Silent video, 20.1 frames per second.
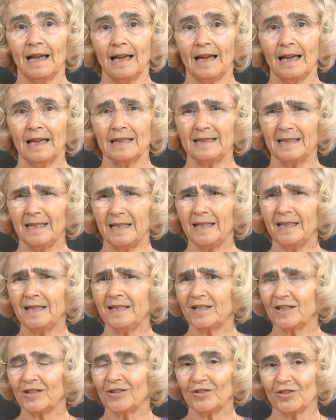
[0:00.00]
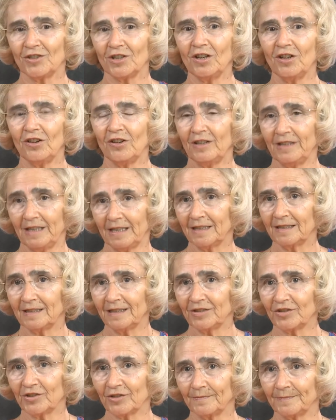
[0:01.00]
and need to learn
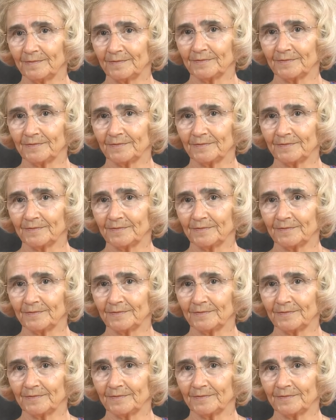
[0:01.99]
English.